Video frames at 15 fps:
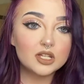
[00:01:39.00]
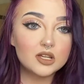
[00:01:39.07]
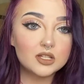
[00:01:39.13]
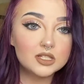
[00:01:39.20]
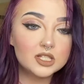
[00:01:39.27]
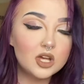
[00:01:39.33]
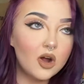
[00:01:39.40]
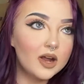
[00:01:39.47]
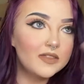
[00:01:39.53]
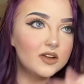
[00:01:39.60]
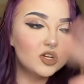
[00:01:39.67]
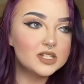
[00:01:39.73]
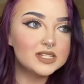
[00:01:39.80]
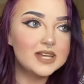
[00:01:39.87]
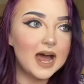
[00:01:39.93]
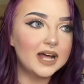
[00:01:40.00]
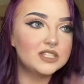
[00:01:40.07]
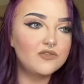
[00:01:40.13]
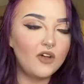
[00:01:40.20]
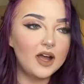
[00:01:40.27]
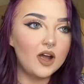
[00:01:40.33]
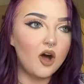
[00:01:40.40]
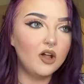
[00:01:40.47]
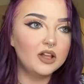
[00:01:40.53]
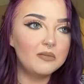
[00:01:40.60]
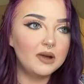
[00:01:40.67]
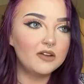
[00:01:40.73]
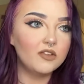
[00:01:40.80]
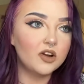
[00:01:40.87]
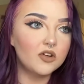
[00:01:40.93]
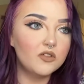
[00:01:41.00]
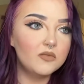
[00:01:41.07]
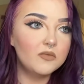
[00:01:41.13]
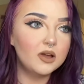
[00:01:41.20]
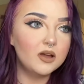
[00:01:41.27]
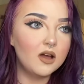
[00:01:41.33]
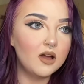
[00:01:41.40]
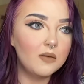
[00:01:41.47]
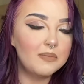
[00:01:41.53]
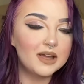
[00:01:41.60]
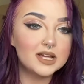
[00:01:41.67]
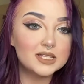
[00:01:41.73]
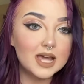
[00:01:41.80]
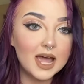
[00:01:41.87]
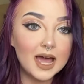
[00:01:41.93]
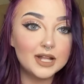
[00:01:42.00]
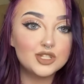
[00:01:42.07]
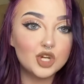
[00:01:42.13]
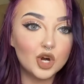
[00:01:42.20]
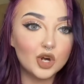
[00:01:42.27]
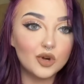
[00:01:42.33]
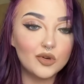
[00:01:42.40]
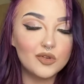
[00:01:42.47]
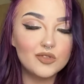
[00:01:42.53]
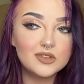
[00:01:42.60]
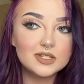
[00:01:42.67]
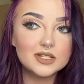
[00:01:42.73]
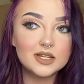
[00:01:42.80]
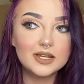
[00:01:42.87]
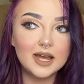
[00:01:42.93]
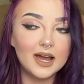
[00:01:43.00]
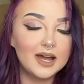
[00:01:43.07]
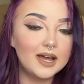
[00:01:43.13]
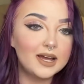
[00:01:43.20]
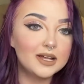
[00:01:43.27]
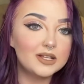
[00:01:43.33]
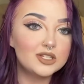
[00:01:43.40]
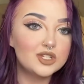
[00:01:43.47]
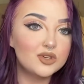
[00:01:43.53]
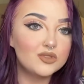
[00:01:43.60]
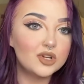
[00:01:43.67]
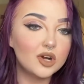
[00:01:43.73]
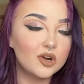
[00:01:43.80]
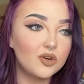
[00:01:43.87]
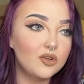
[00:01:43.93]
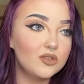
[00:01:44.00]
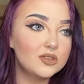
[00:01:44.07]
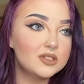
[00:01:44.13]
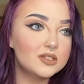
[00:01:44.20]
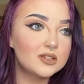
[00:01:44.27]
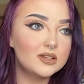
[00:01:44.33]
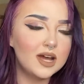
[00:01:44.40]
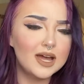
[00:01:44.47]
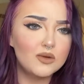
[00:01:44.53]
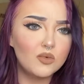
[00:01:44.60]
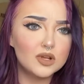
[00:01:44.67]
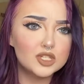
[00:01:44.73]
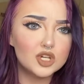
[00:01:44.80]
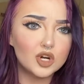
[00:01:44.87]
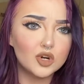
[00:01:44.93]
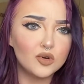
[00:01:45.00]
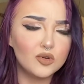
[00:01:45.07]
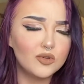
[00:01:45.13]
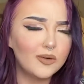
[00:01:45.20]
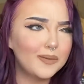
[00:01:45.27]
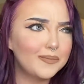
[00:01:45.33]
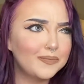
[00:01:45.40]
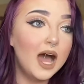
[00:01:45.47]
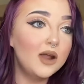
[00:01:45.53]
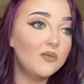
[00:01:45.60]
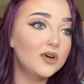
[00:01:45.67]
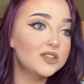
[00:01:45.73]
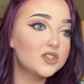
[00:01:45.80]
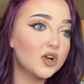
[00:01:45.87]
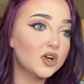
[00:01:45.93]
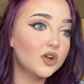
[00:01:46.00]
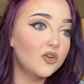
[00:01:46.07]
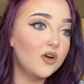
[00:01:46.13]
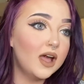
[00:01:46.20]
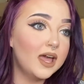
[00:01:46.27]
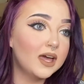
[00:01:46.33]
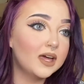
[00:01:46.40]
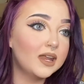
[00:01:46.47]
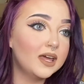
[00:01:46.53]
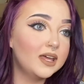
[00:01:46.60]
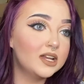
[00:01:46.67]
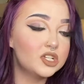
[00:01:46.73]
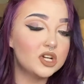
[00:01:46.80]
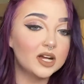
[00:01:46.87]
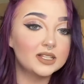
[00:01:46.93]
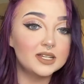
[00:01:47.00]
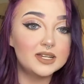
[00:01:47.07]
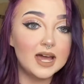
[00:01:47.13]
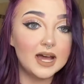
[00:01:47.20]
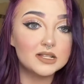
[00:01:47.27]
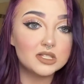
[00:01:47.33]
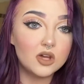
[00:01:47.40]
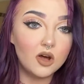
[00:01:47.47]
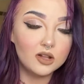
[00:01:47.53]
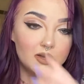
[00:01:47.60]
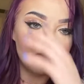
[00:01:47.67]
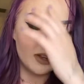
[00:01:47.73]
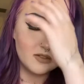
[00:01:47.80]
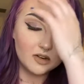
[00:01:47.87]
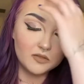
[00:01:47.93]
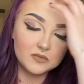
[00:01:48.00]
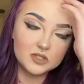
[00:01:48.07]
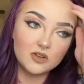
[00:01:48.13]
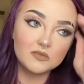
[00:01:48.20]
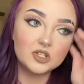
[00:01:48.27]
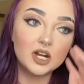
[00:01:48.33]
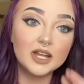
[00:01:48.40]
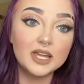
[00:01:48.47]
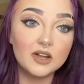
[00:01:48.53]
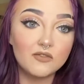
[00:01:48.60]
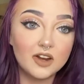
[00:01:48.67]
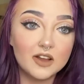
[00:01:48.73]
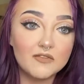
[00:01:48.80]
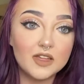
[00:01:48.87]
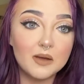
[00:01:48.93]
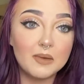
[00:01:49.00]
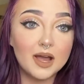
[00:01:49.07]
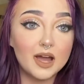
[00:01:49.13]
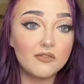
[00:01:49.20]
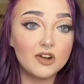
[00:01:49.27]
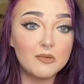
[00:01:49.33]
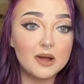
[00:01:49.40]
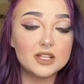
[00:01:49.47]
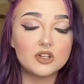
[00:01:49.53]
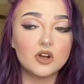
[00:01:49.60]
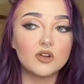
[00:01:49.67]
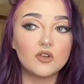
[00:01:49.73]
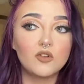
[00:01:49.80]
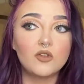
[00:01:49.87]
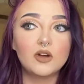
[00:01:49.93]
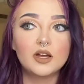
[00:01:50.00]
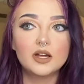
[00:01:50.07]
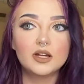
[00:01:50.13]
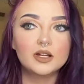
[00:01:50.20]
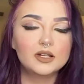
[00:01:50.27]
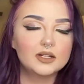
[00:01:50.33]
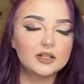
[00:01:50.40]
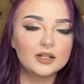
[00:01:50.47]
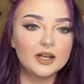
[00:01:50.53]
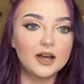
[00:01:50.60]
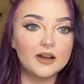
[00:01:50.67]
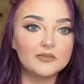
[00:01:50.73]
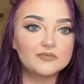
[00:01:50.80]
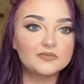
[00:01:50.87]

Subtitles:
Sorry, there's gnats flying all in my room because I had turtles. Yeah, I had two turtles. I had one turtle and it attracted gnats all in my room. So I'm trying to get rid of them. I got rid of my turtle. Yeah.